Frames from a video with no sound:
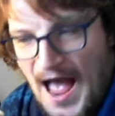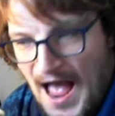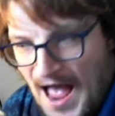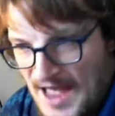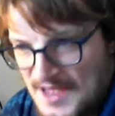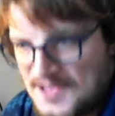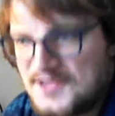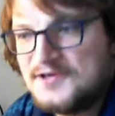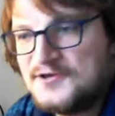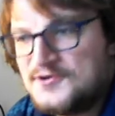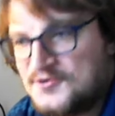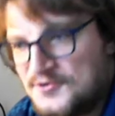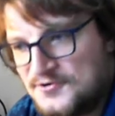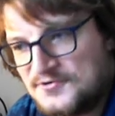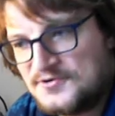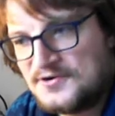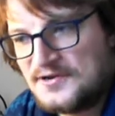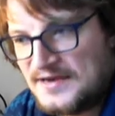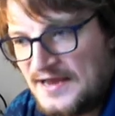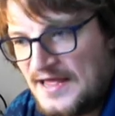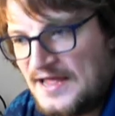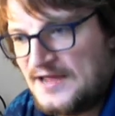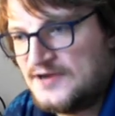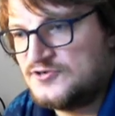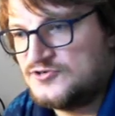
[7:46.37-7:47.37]
Acorn
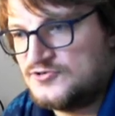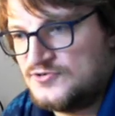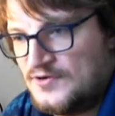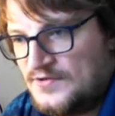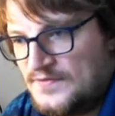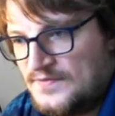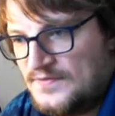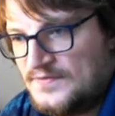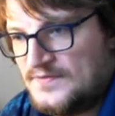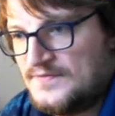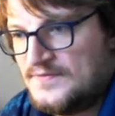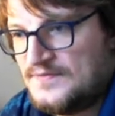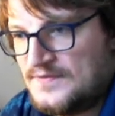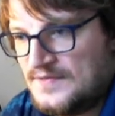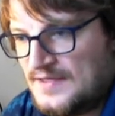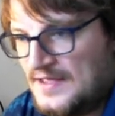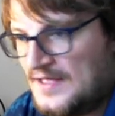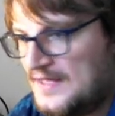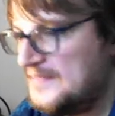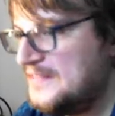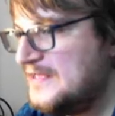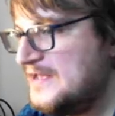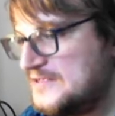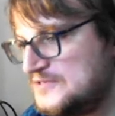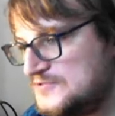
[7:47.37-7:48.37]
Electron.
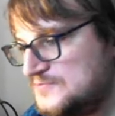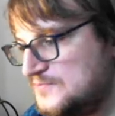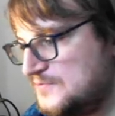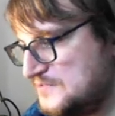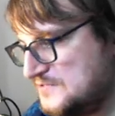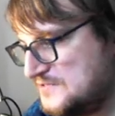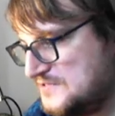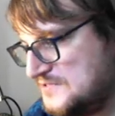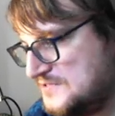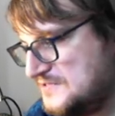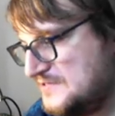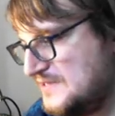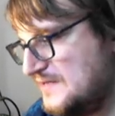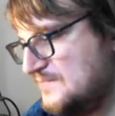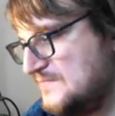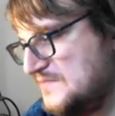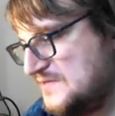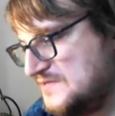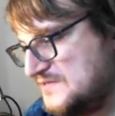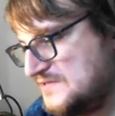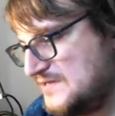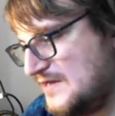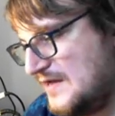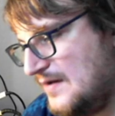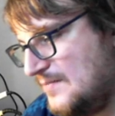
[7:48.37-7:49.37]
And that's what's to sum
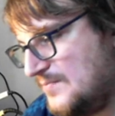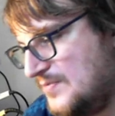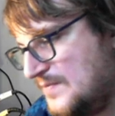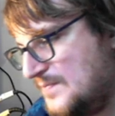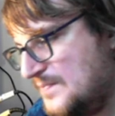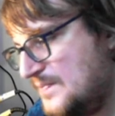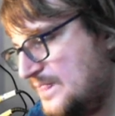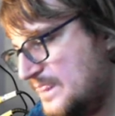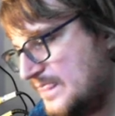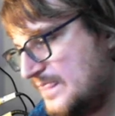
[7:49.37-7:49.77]
this up.